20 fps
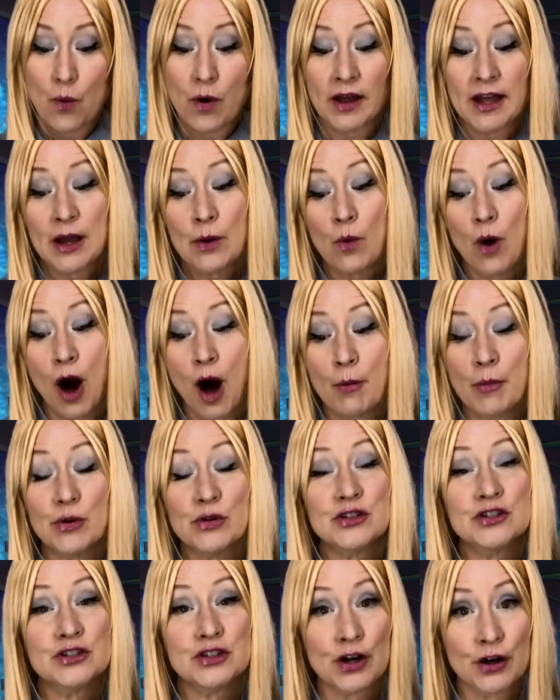well, it will
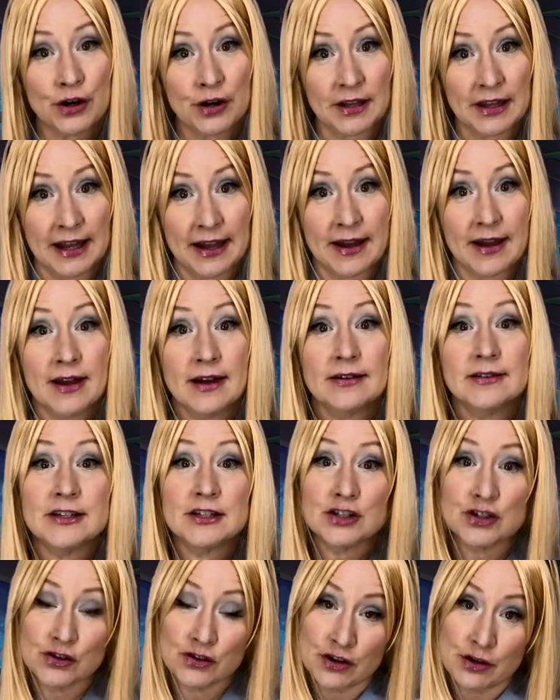almost certainly
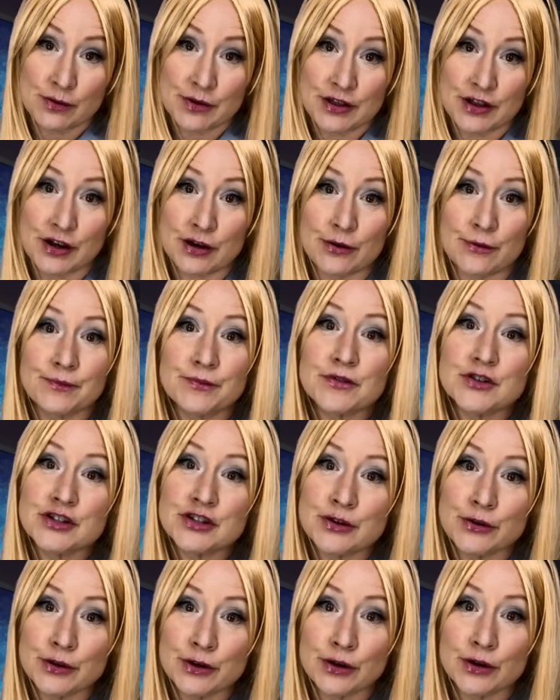disagree with you
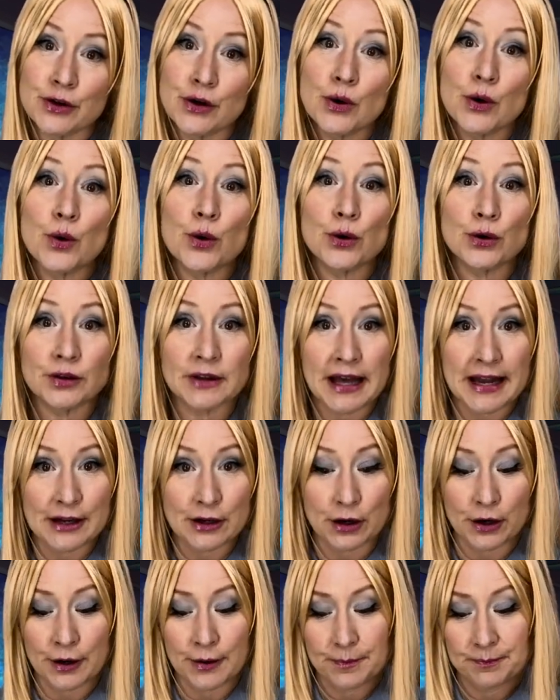sooner or
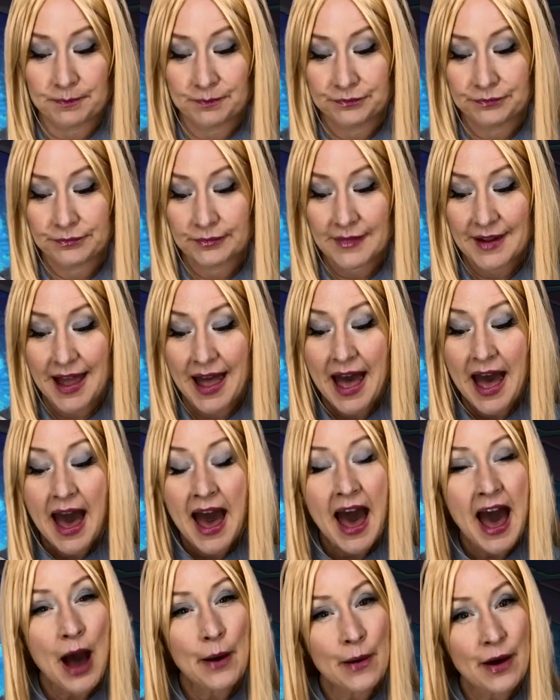later.
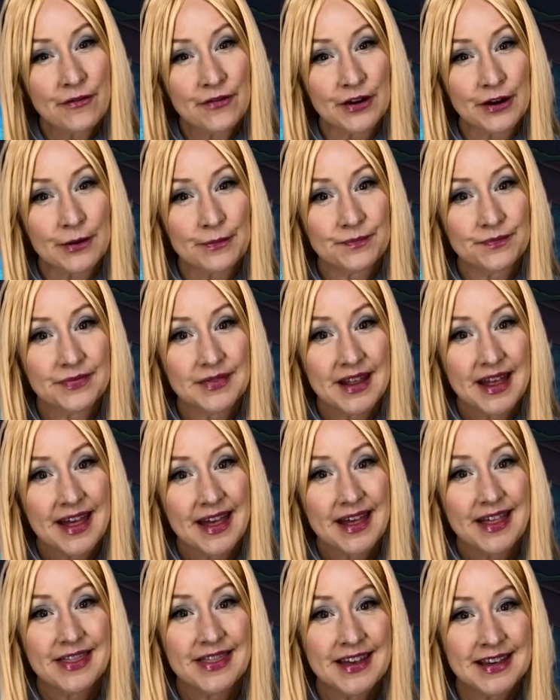However,
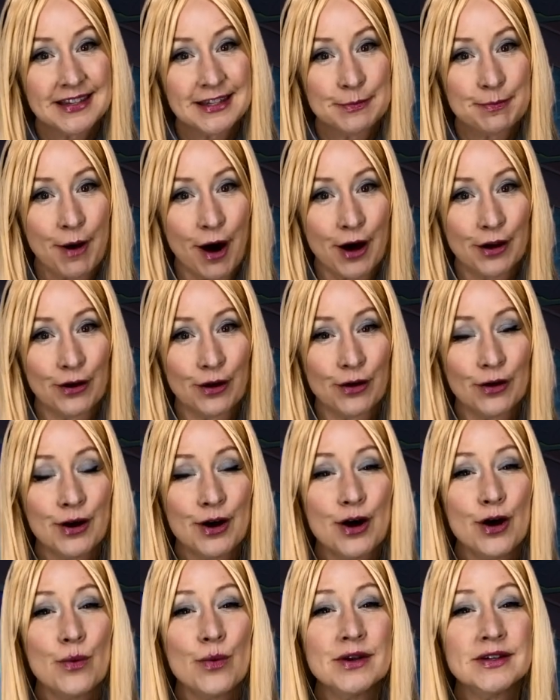this bottle
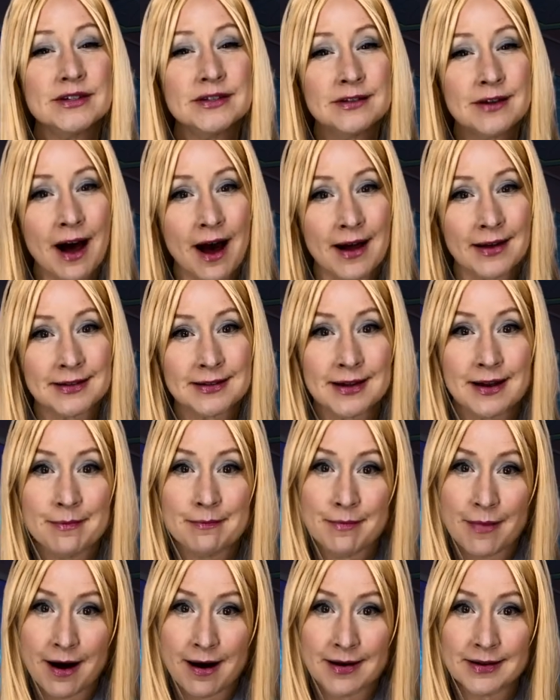was not
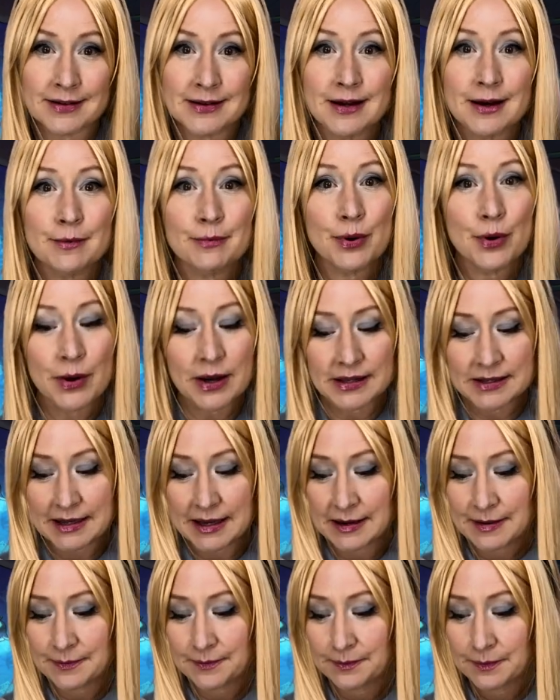marked
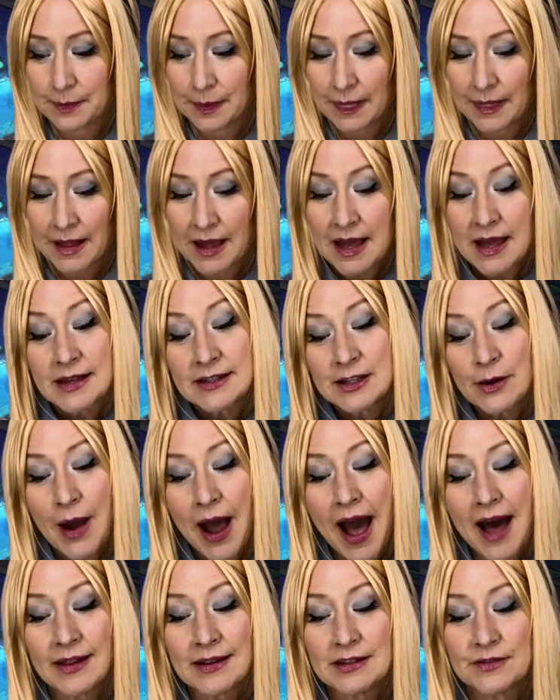poison, so
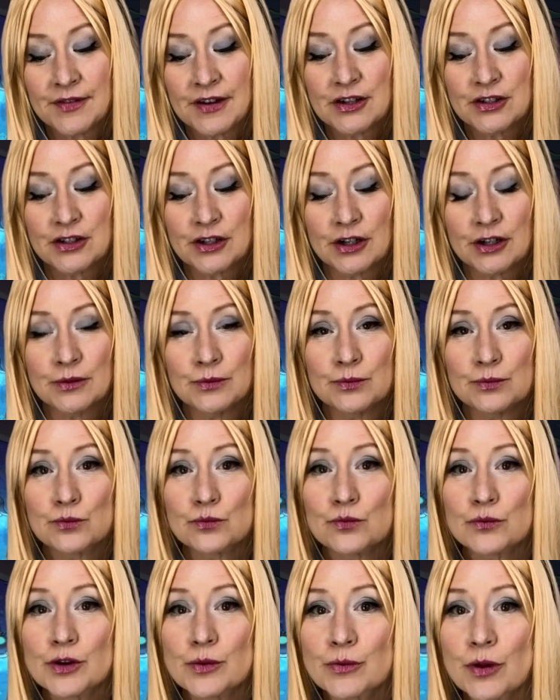Alice ventured
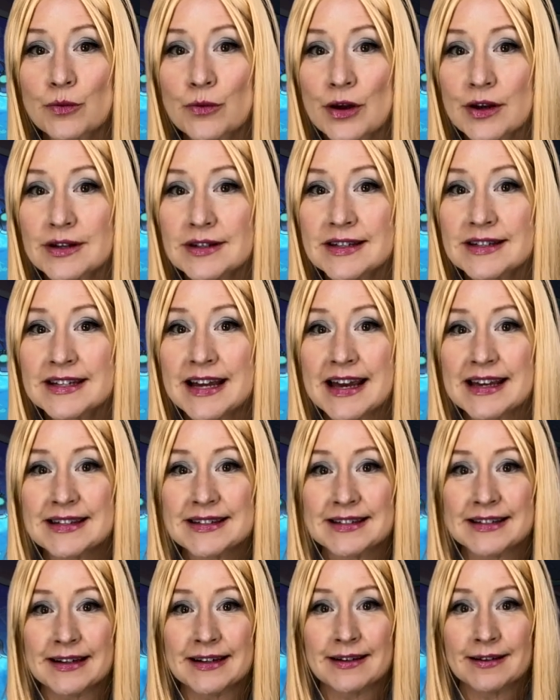to
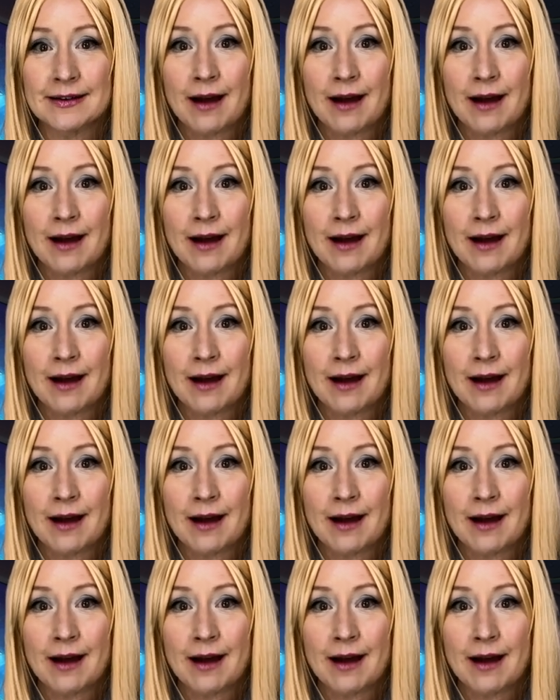taste it.